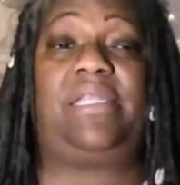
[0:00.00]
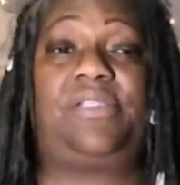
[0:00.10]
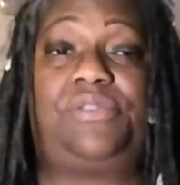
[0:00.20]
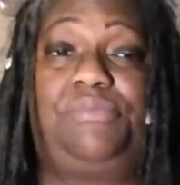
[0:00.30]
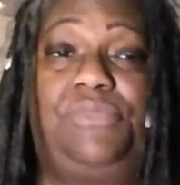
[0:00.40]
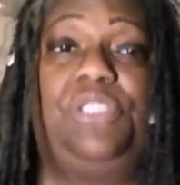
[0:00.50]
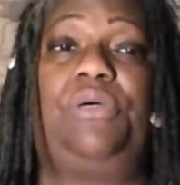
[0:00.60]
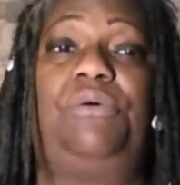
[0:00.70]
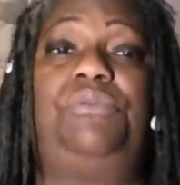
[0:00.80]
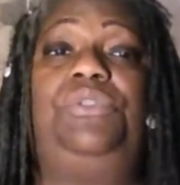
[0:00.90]
like that,
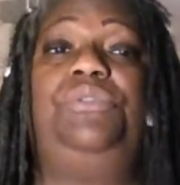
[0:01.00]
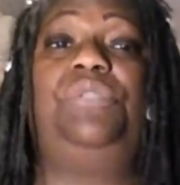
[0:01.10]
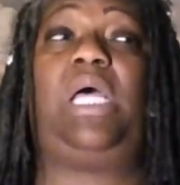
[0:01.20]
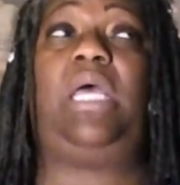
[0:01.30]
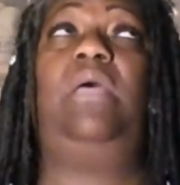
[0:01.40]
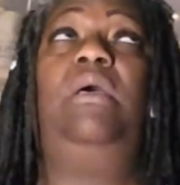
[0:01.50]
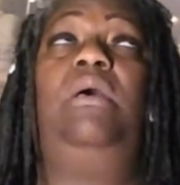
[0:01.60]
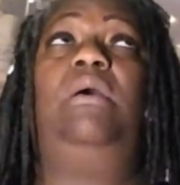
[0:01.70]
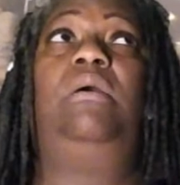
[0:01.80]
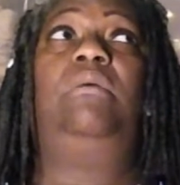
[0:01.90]
you like
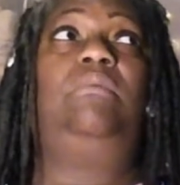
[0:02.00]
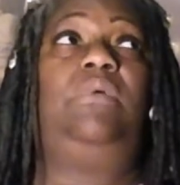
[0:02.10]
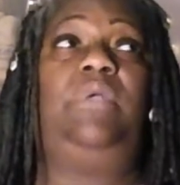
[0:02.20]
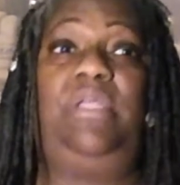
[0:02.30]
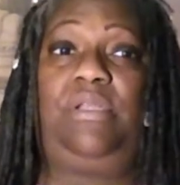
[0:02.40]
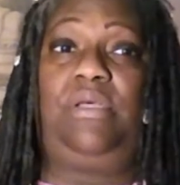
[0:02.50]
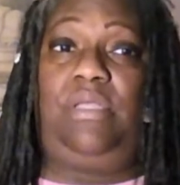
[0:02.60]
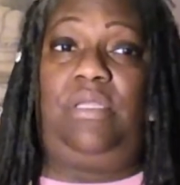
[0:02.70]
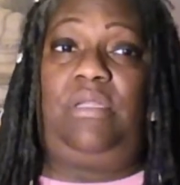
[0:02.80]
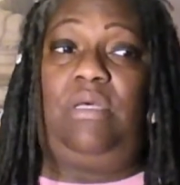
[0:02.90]
in
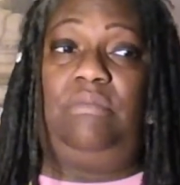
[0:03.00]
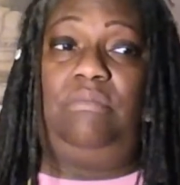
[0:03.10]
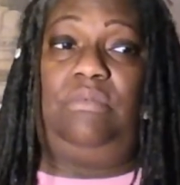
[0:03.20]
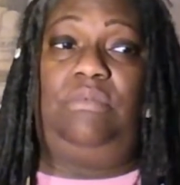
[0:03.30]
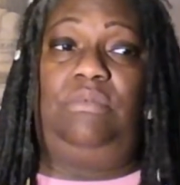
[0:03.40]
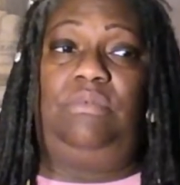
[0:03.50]
a